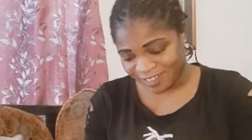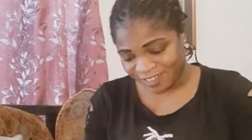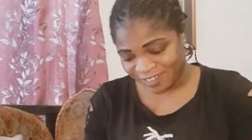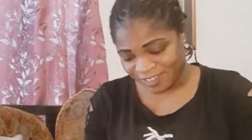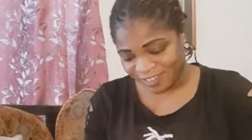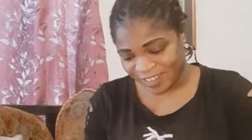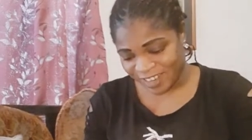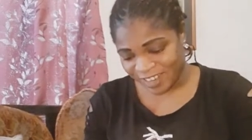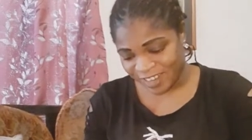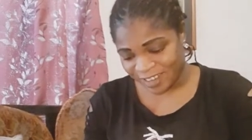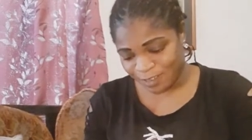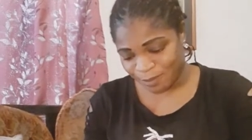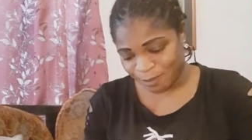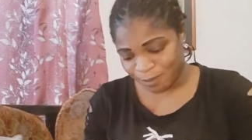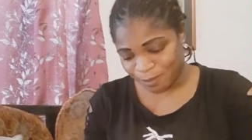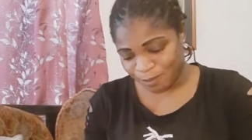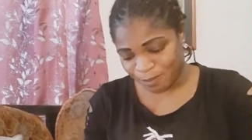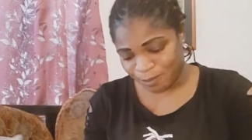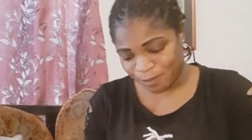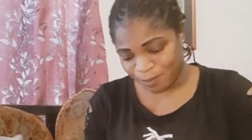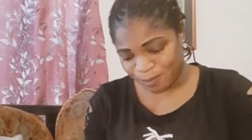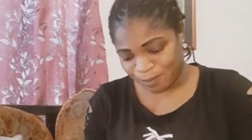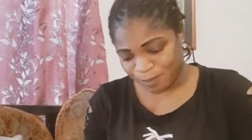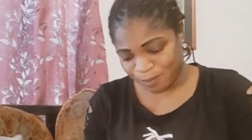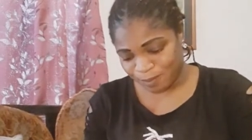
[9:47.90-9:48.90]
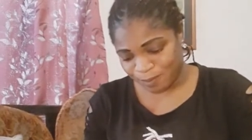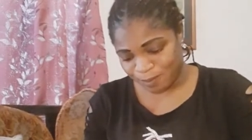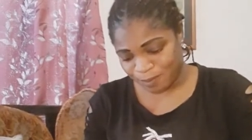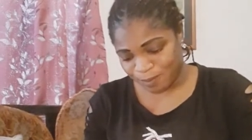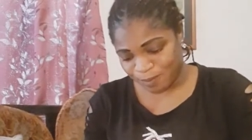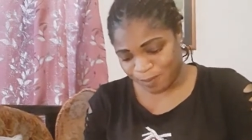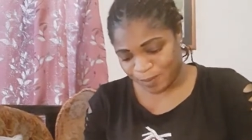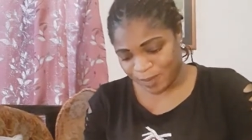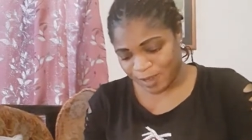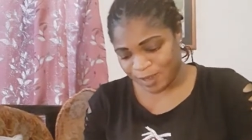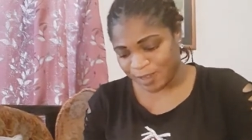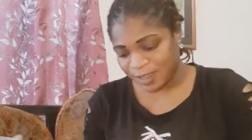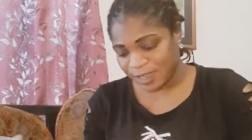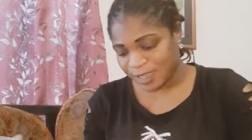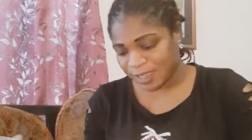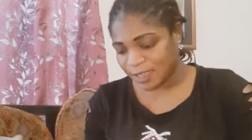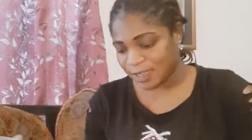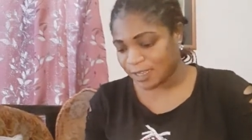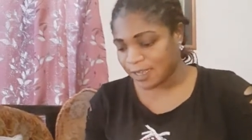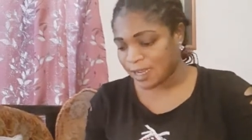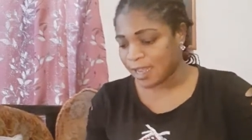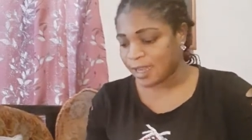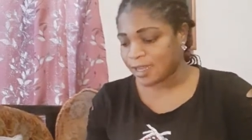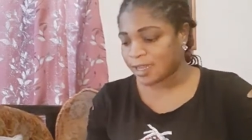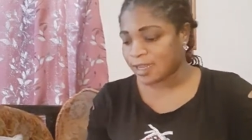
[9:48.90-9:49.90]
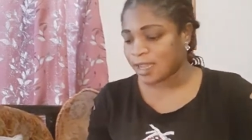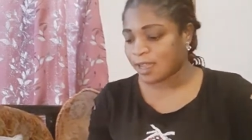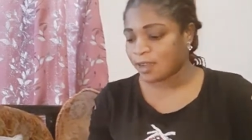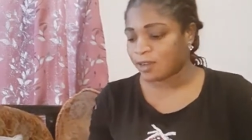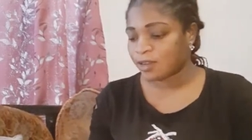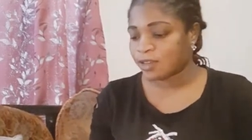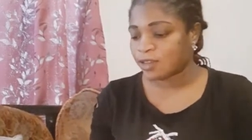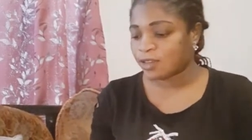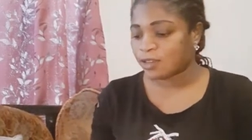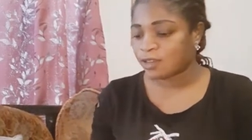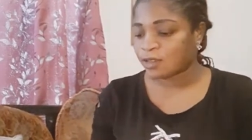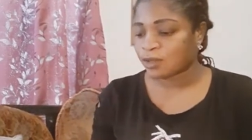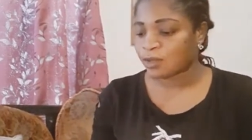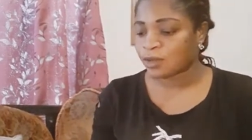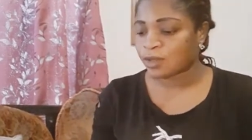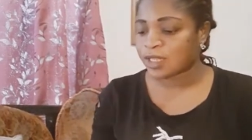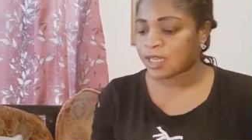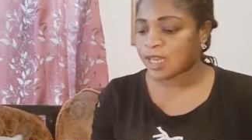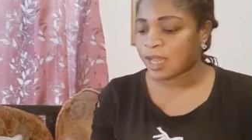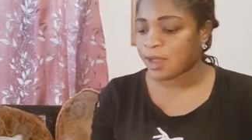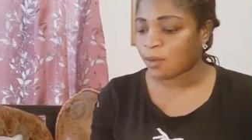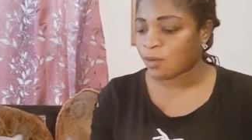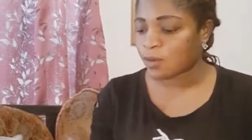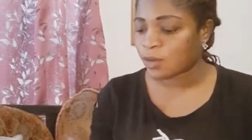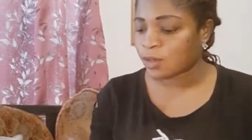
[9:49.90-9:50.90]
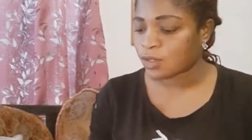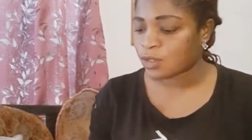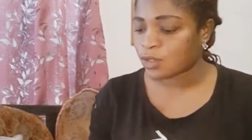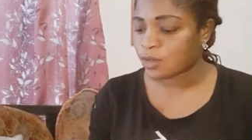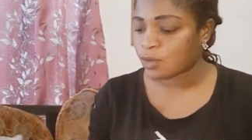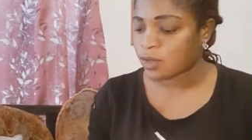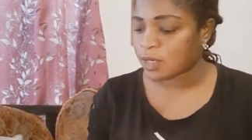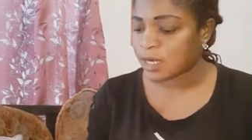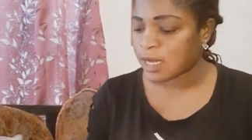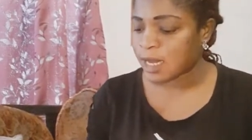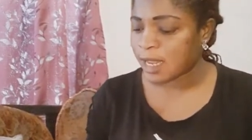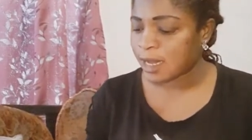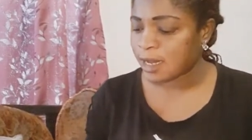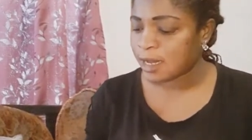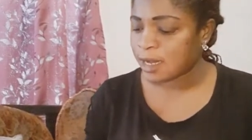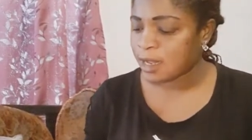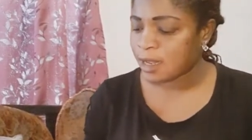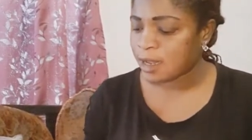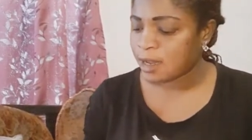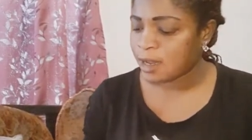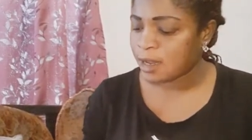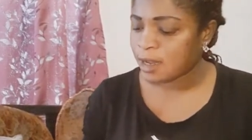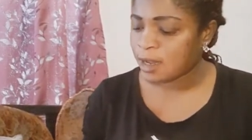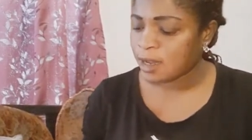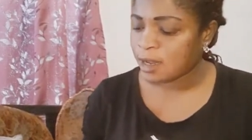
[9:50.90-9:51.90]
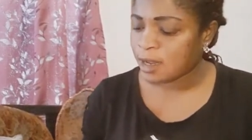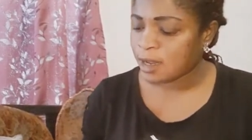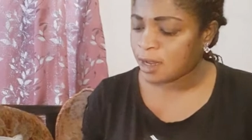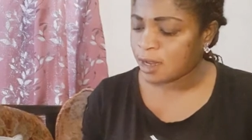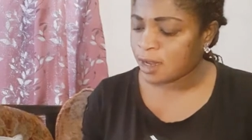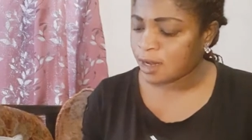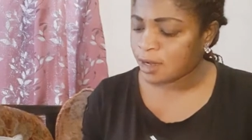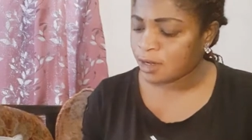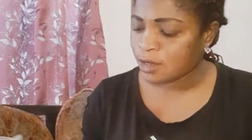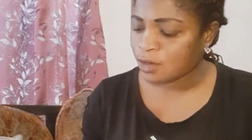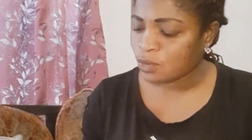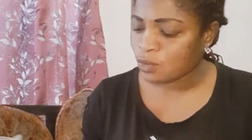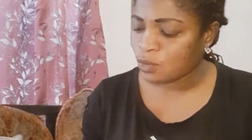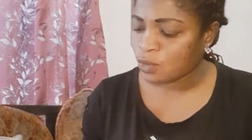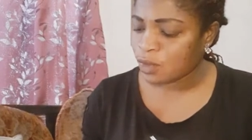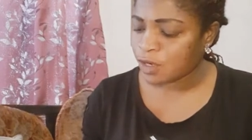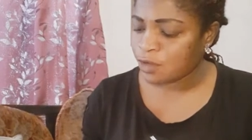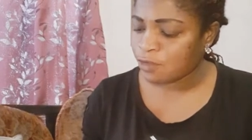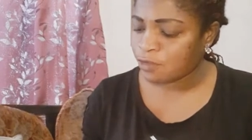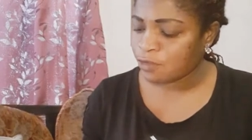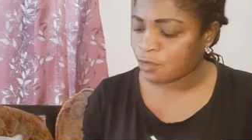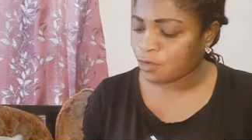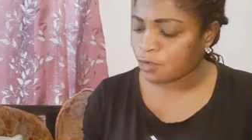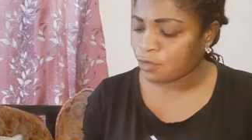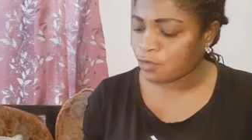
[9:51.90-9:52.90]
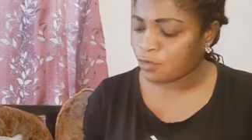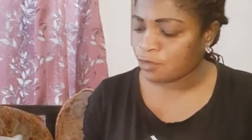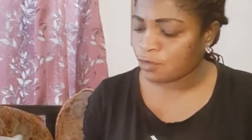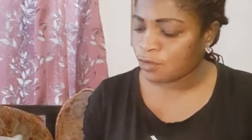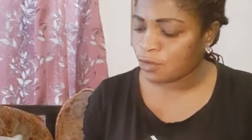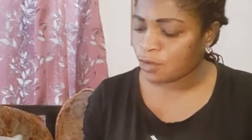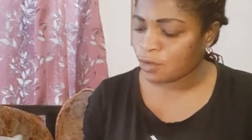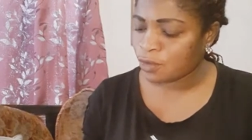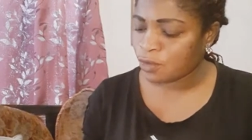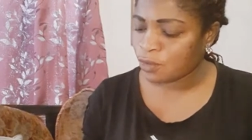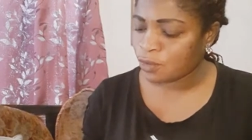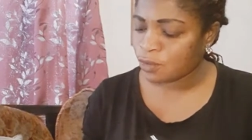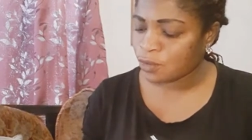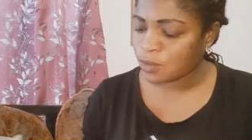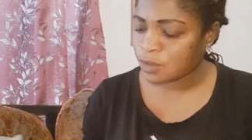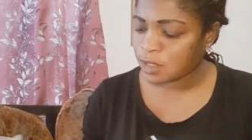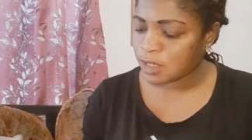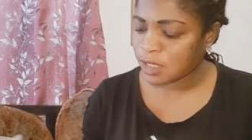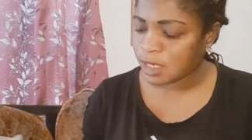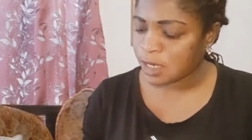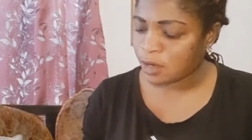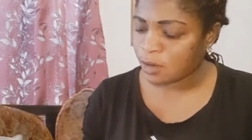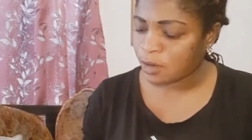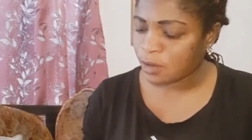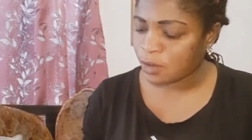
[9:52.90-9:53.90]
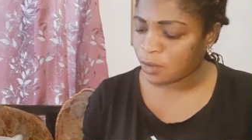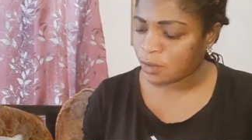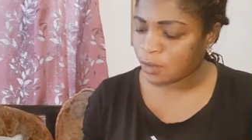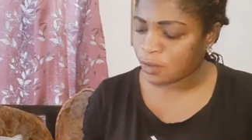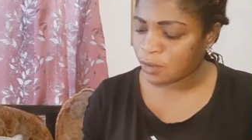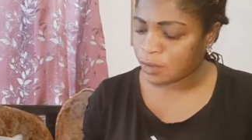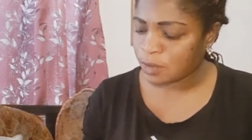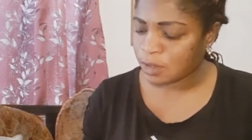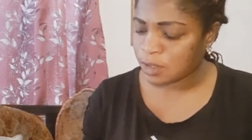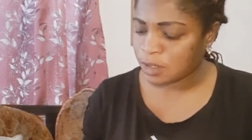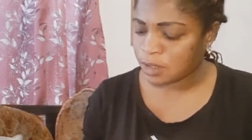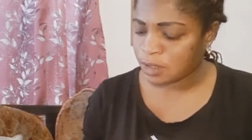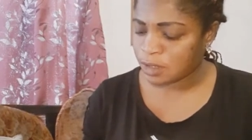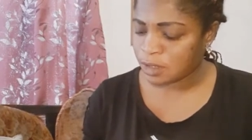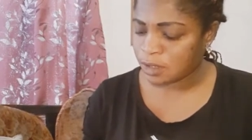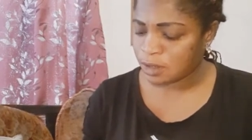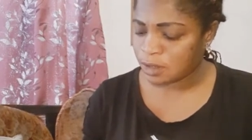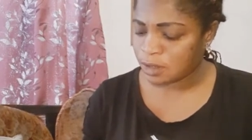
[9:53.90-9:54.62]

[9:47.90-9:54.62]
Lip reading: when you plug it like that, according to what I watch online, and you wait for few seconds.